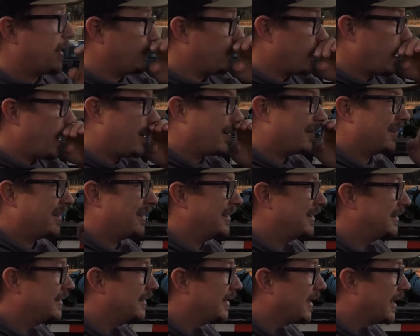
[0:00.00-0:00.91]
about,
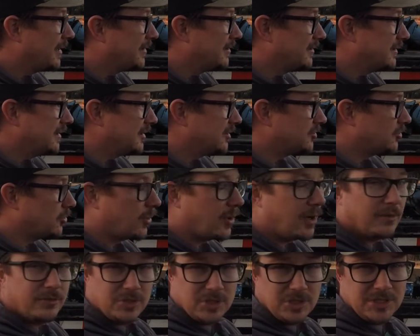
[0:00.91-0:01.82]
I think,
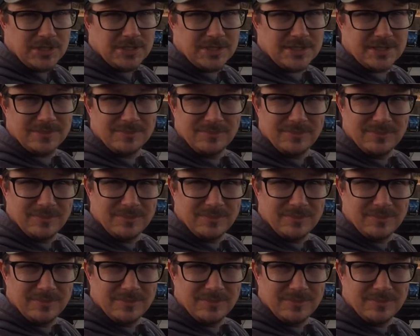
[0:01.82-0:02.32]
12 sheets